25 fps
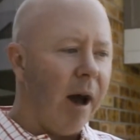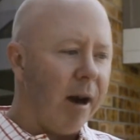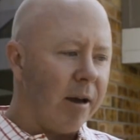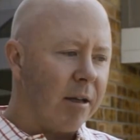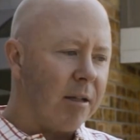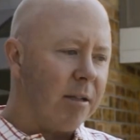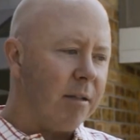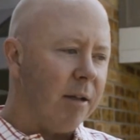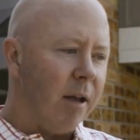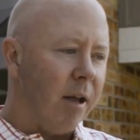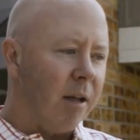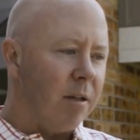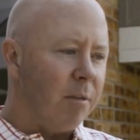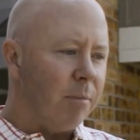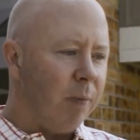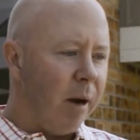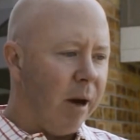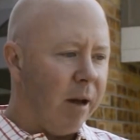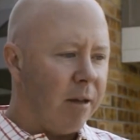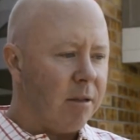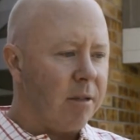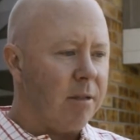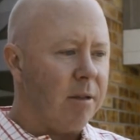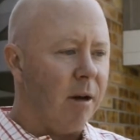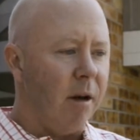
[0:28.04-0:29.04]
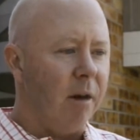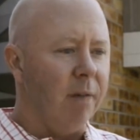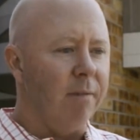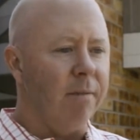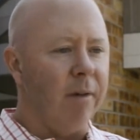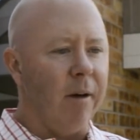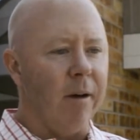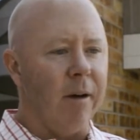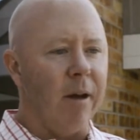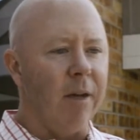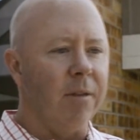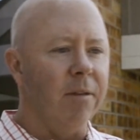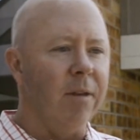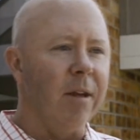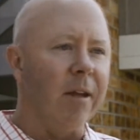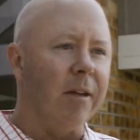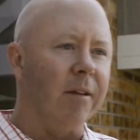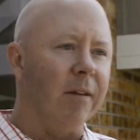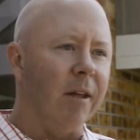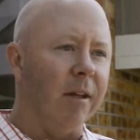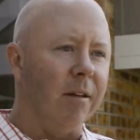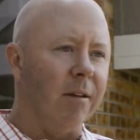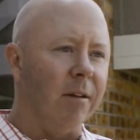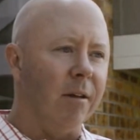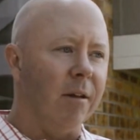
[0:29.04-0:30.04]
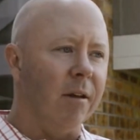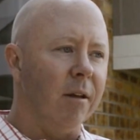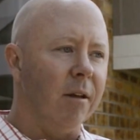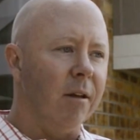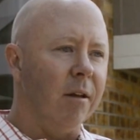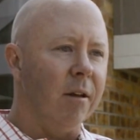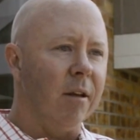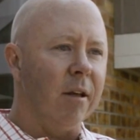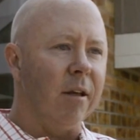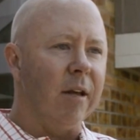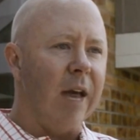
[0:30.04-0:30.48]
product stands by itself, and I think that the